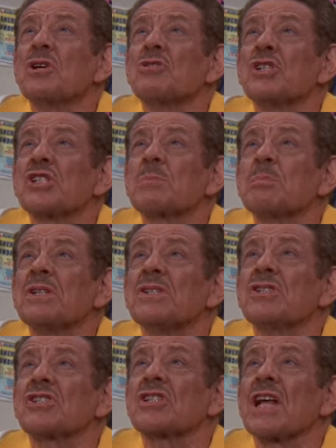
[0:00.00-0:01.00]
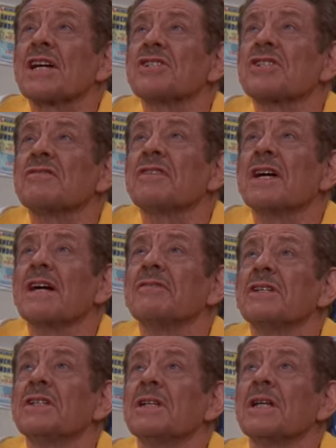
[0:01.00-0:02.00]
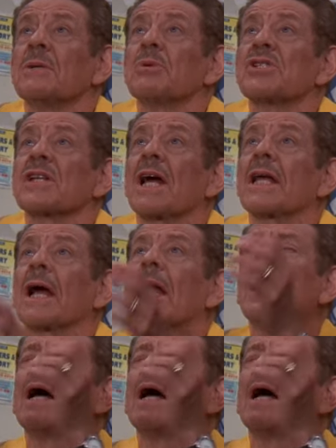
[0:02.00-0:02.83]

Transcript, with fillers: crispy slice of heaven, it was like.